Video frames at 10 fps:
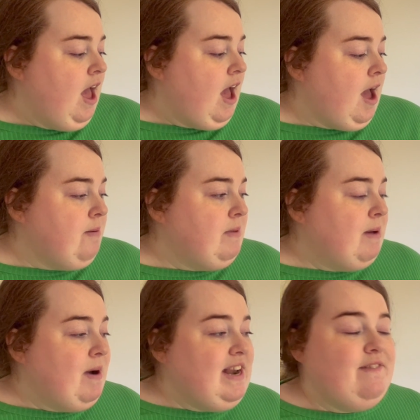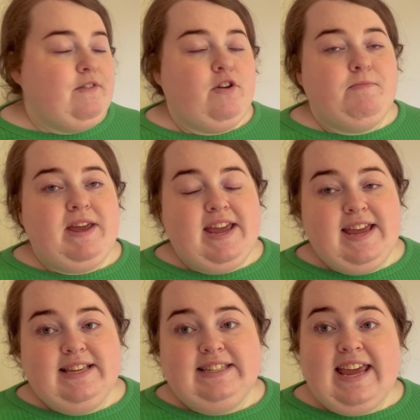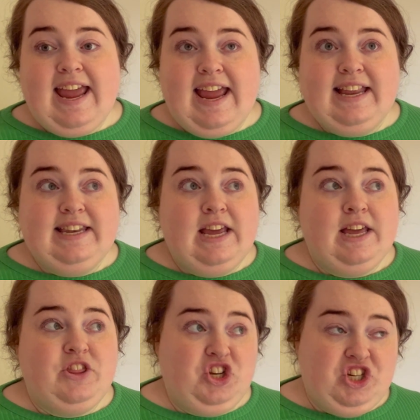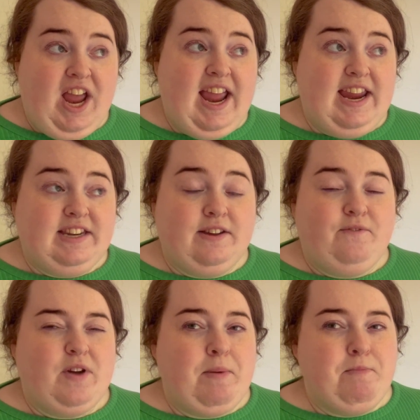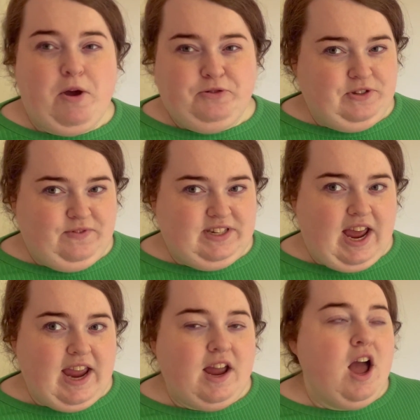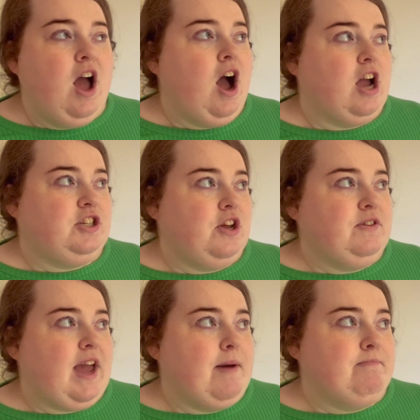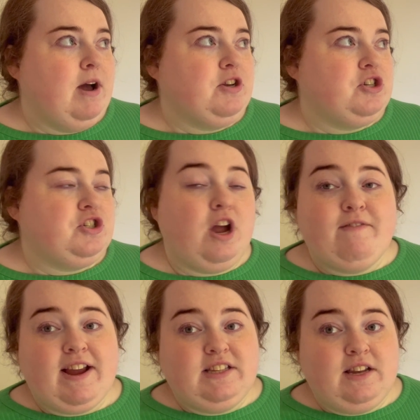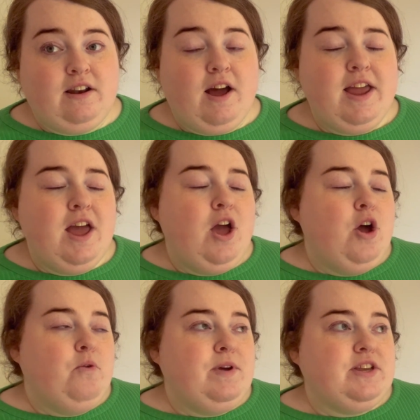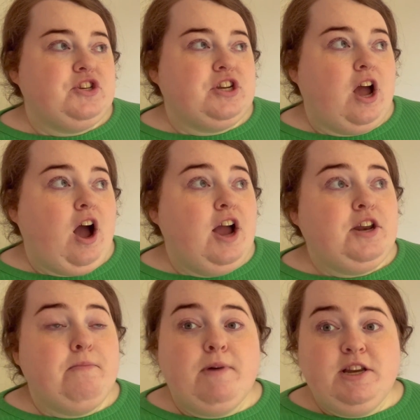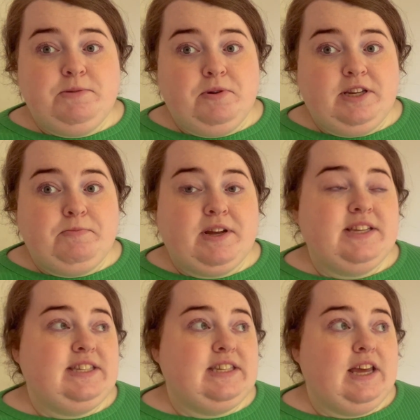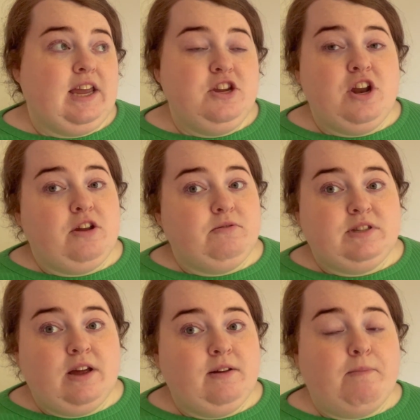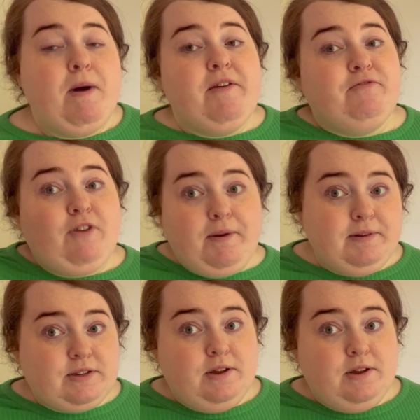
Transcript: My living room is in the shade for most of the day. I don't get a much direct sunlight, which I don't mind, to be honest, because, you know, my front